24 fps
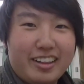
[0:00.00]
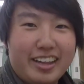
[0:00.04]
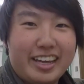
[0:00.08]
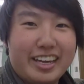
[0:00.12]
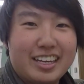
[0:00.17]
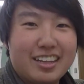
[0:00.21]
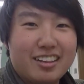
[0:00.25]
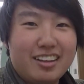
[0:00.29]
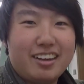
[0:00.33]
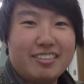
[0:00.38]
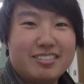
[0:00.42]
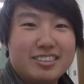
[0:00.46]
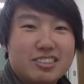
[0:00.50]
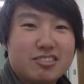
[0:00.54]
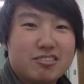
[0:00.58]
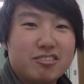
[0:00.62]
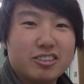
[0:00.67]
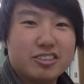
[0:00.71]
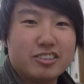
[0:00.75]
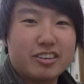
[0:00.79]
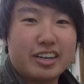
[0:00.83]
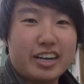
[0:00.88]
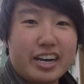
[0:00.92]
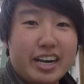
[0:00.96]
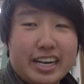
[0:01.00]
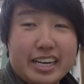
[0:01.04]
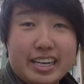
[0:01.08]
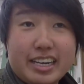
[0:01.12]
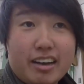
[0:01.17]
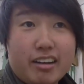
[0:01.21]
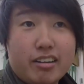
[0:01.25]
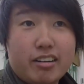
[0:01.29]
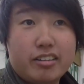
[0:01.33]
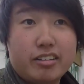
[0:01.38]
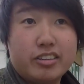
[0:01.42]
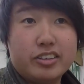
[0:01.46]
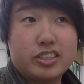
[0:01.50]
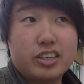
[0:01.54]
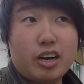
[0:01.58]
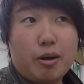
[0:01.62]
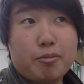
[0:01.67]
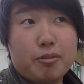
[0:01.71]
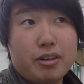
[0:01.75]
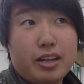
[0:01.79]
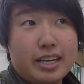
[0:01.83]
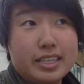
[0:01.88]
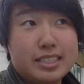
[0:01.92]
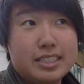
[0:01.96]
like a lot of schools are cutting down on their
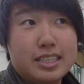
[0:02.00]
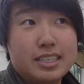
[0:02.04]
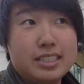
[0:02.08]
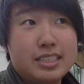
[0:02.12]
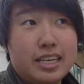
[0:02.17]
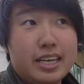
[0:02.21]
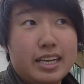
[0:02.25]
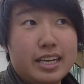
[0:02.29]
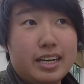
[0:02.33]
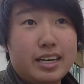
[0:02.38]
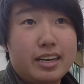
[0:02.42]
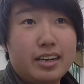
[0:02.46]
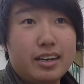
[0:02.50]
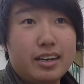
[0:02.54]
shop classes, and